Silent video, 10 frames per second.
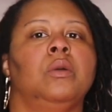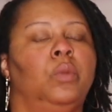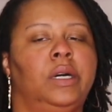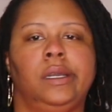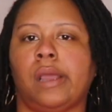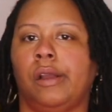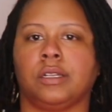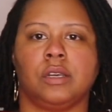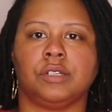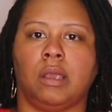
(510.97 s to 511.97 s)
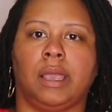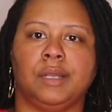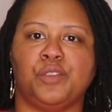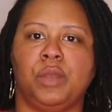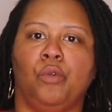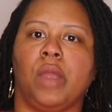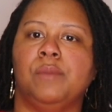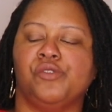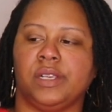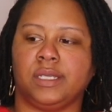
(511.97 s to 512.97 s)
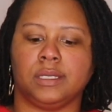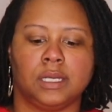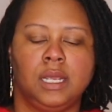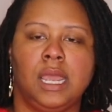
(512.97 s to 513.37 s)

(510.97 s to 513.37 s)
1, I already told you I got too many wrap dresses.